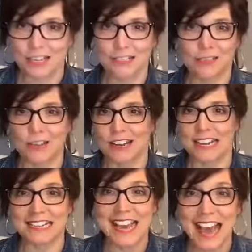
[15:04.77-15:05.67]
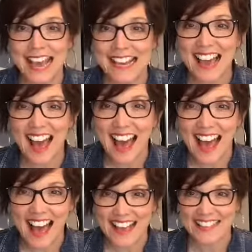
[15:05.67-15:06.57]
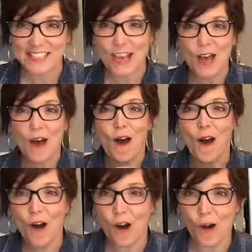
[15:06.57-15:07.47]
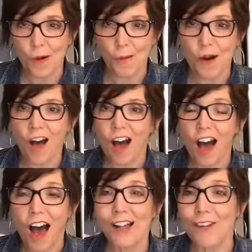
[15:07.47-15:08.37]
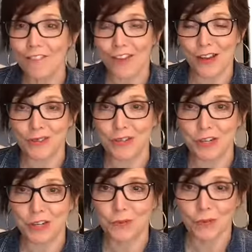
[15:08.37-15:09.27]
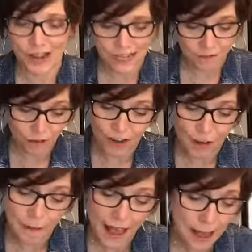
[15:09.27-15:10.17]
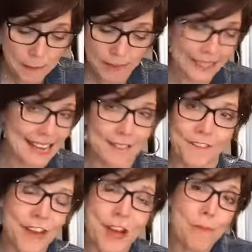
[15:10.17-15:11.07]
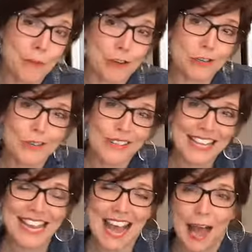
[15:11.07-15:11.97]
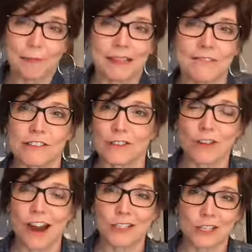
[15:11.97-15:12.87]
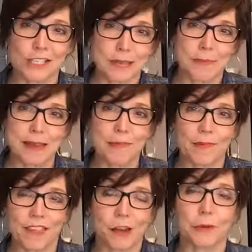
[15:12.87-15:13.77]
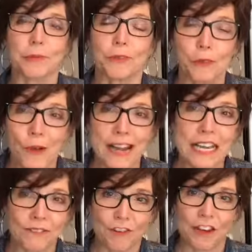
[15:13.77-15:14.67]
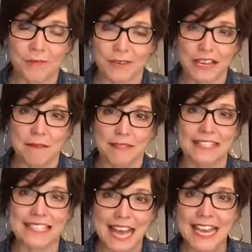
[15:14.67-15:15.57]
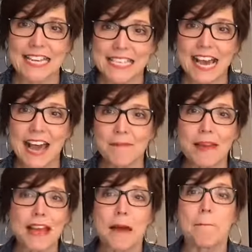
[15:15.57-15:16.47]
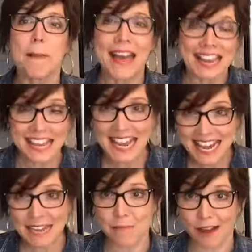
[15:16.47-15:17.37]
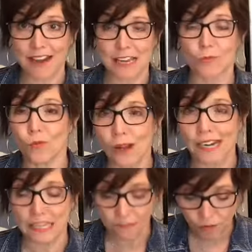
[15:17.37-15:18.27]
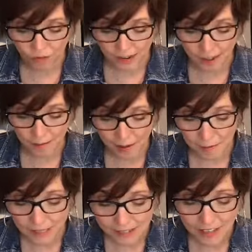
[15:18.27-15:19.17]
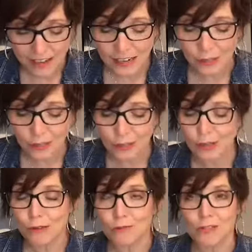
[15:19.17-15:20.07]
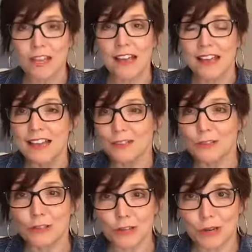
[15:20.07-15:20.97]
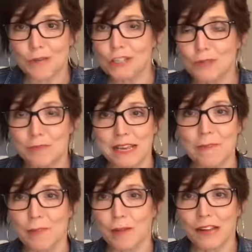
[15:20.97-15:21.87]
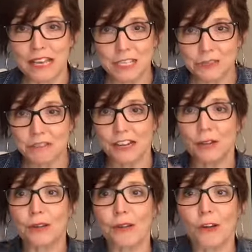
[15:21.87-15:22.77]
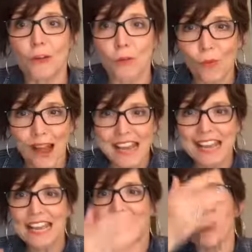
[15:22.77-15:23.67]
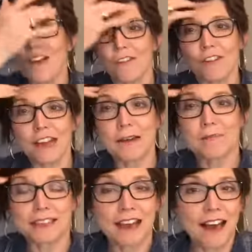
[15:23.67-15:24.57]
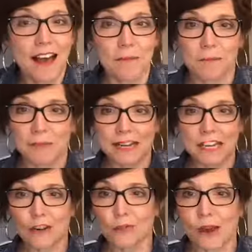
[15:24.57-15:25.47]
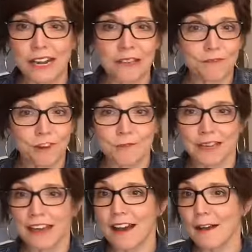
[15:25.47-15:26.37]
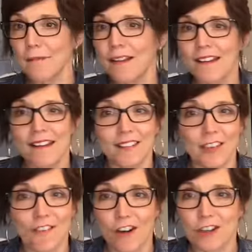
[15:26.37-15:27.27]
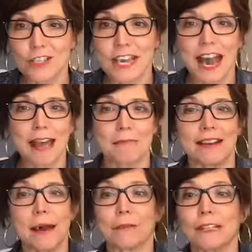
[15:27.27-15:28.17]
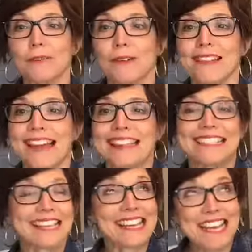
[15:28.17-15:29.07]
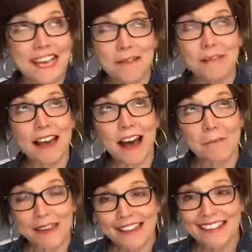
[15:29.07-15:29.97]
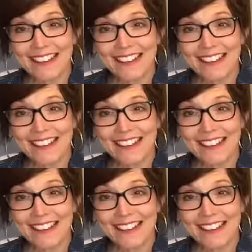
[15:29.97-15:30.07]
He's going to take us home, all of those who are waiting for him. I believe, personally, I believe it's not just the people that are waiting for him to come the second time, but anybody waiting for him. I believe that includes his Jewish people, Israel, who are waiting for him to come. Many are waiting for him to come the first time, but I believe when they see him coming,